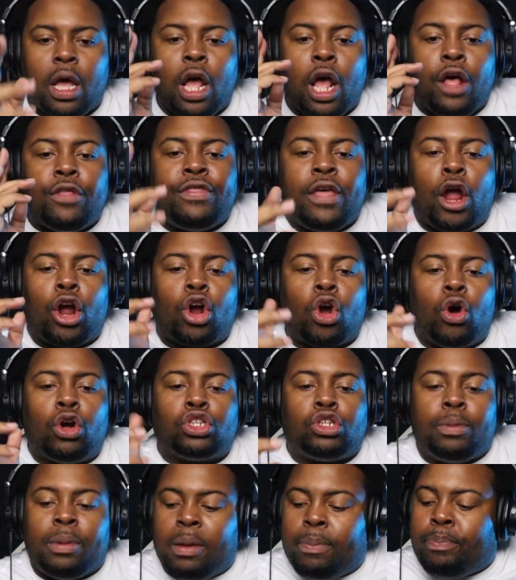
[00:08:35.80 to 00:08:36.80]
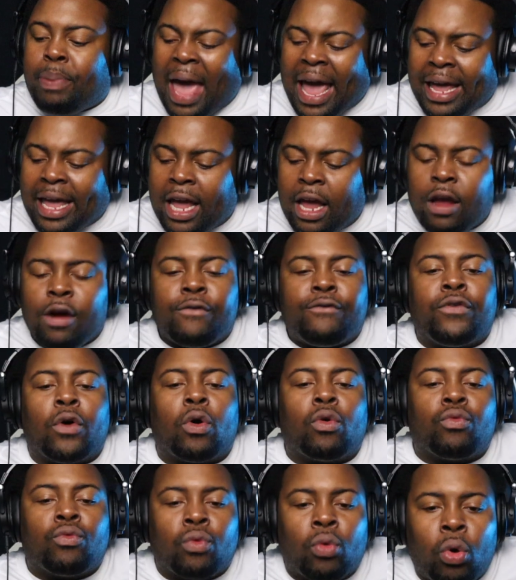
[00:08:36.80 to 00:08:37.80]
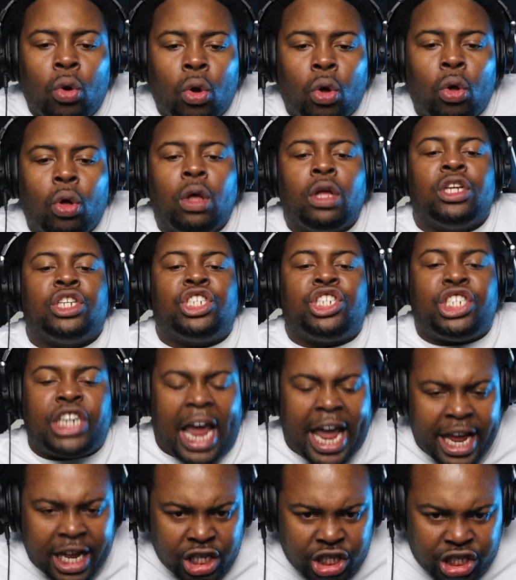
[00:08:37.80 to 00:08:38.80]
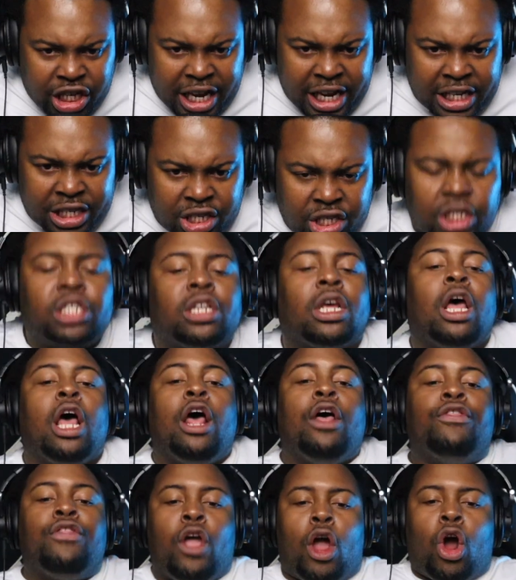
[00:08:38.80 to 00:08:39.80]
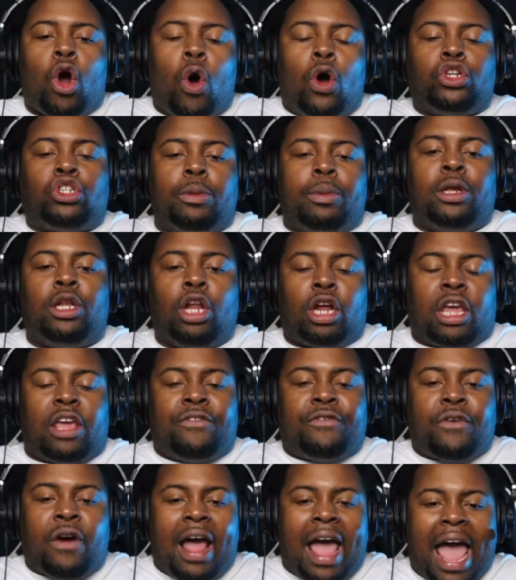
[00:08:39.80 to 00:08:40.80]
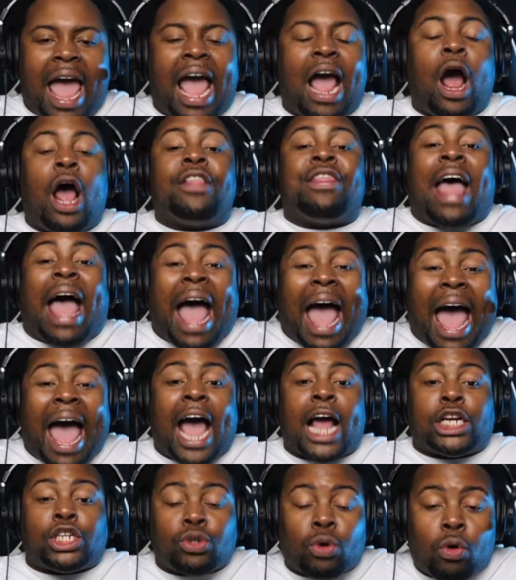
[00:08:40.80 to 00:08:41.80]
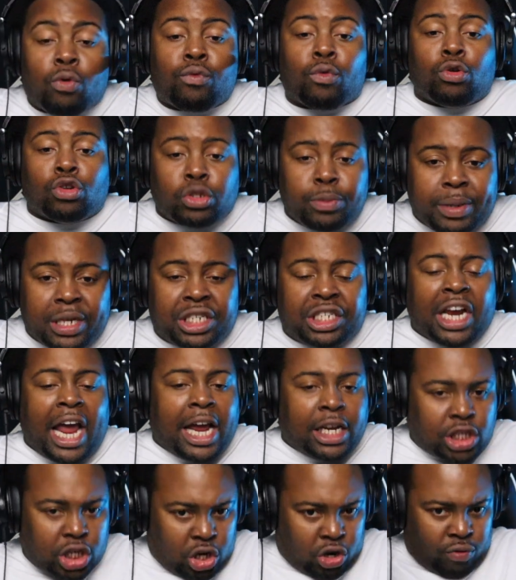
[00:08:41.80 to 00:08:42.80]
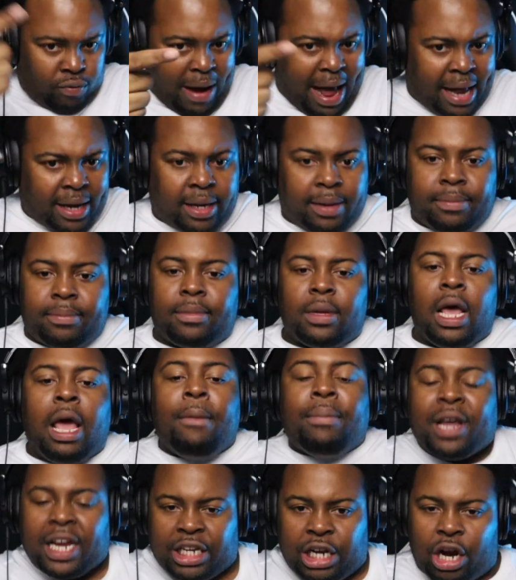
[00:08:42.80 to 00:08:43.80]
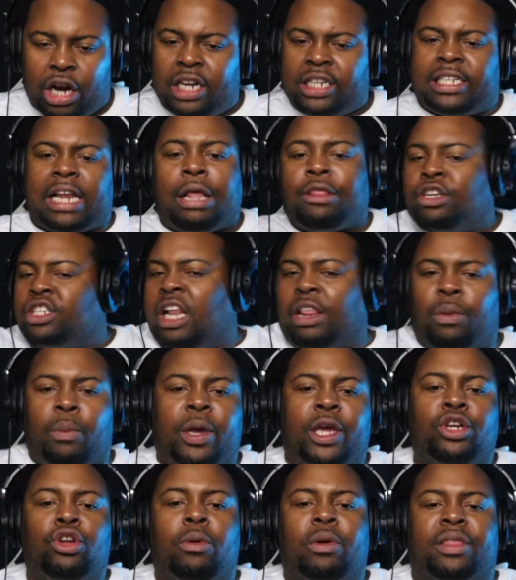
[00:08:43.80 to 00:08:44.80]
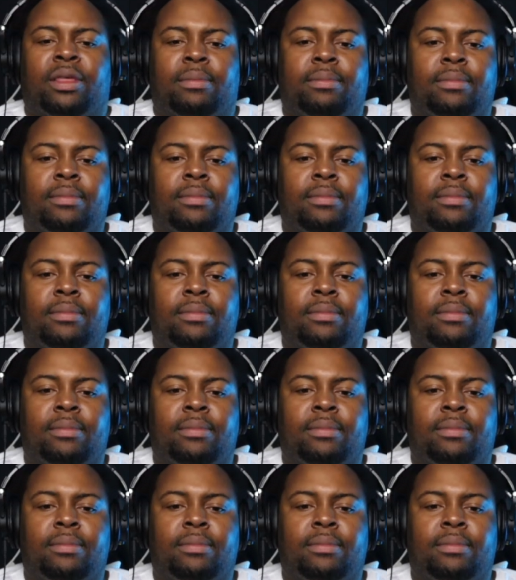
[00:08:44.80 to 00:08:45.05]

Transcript: They're going to be begging for rule changes. They're going to be looking for the actual rules to be changed to corralling because they're going to say there's nothing we can do with it.